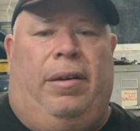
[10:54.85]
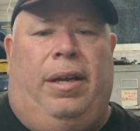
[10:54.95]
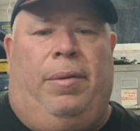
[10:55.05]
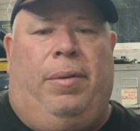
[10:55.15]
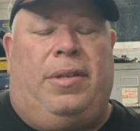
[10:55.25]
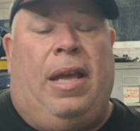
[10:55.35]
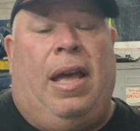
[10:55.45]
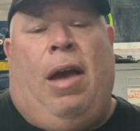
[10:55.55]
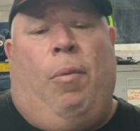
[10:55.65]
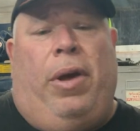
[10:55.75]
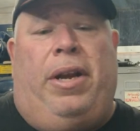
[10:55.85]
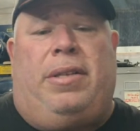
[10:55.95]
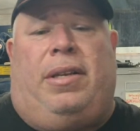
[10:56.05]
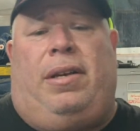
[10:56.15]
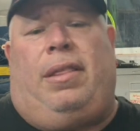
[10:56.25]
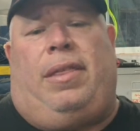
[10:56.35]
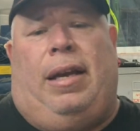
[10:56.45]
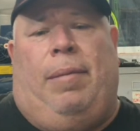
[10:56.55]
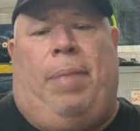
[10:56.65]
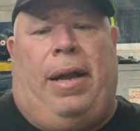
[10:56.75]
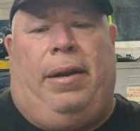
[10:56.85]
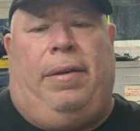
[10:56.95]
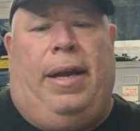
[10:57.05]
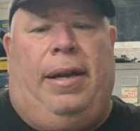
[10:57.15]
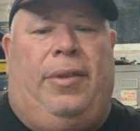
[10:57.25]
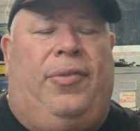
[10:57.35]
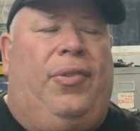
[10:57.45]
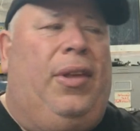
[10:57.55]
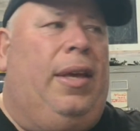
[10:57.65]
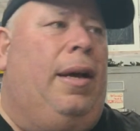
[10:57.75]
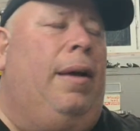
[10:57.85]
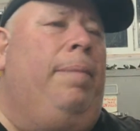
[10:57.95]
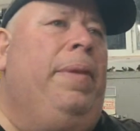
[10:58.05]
It was, well, here's the good thing about it, Grant, is there